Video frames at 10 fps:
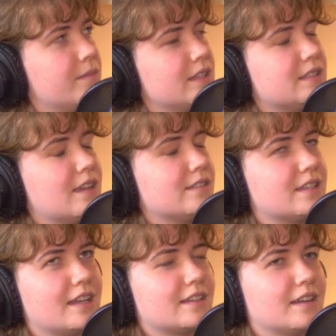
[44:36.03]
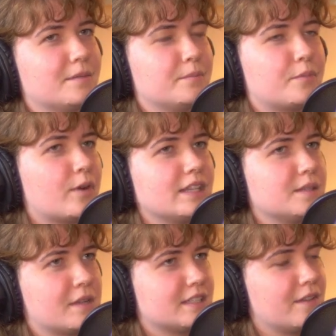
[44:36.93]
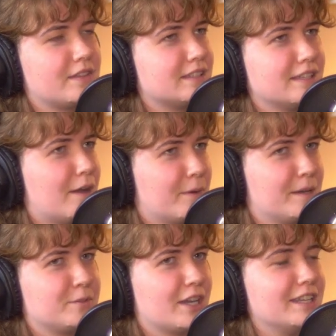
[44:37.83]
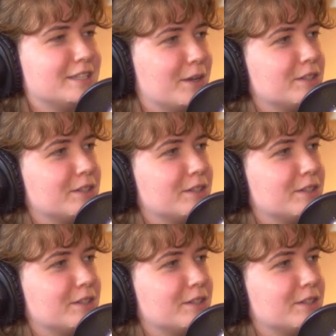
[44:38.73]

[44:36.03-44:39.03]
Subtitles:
This sounds like I'm praising myself. That's not what I'm trying to do. It's